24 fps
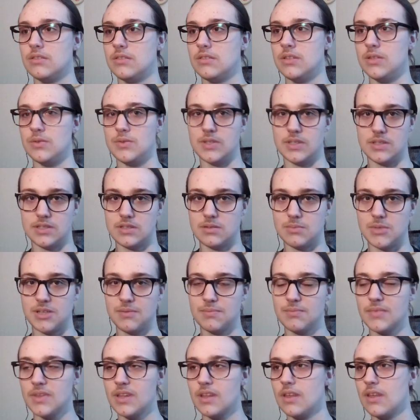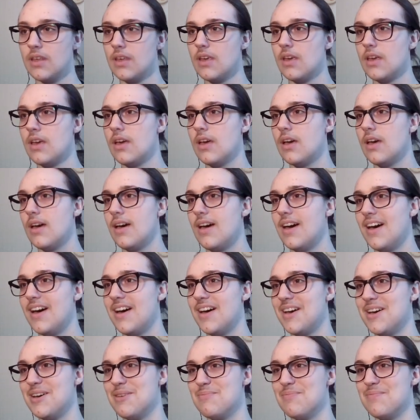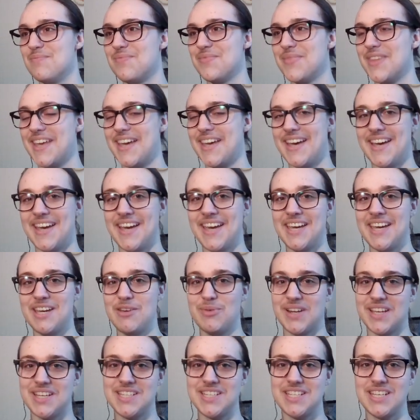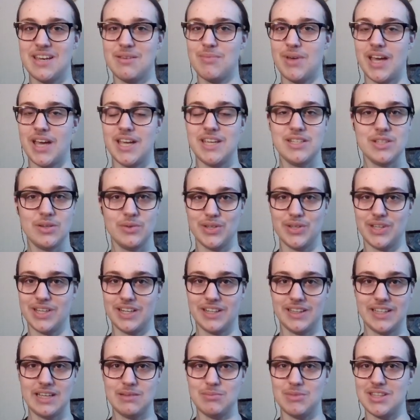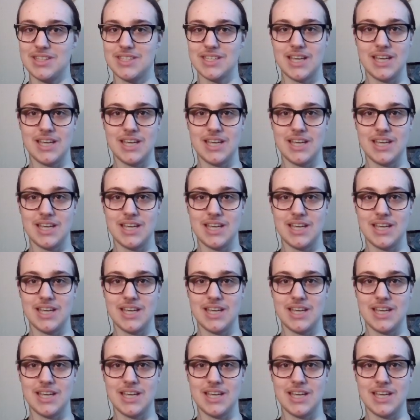useless to me. When I DM, I don't look at alignments.